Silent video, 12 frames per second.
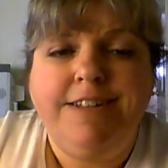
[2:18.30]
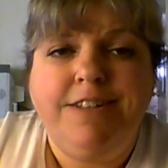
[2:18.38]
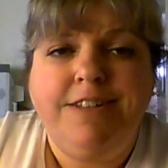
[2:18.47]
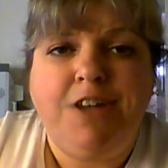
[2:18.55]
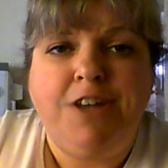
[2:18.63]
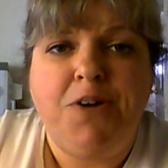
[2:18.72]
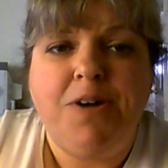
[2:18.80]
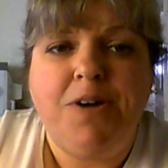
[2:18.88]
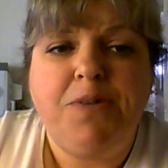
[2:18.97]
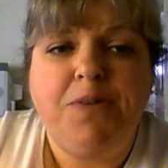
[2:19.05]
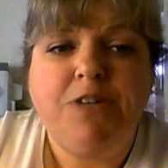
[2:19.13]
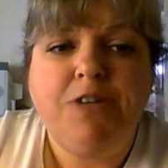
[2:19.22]
So
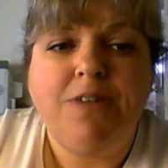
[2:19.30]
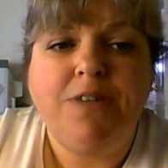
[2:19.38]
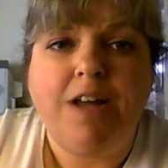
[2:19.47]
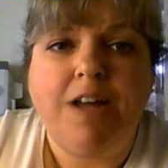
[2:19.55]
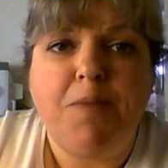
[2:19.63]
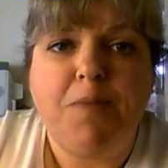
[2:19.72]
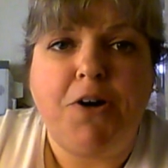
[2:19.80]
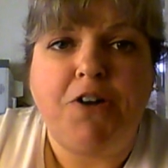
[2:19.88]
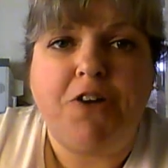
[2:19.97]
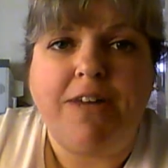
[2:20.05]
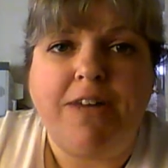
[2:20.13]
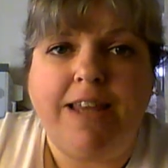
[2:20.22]
we do a lot of
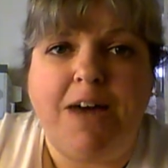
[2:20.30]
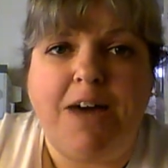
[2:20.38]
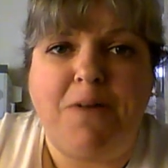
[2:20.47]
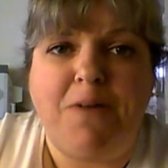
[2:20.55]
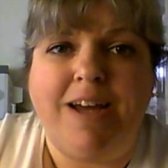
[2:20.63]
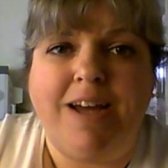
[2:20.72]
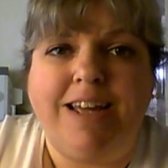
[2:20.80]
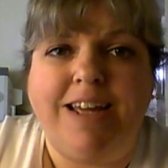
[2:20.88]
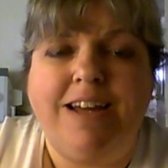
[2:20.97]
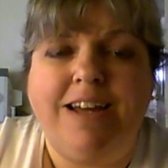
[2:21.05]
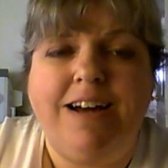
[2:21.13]
bartering that way.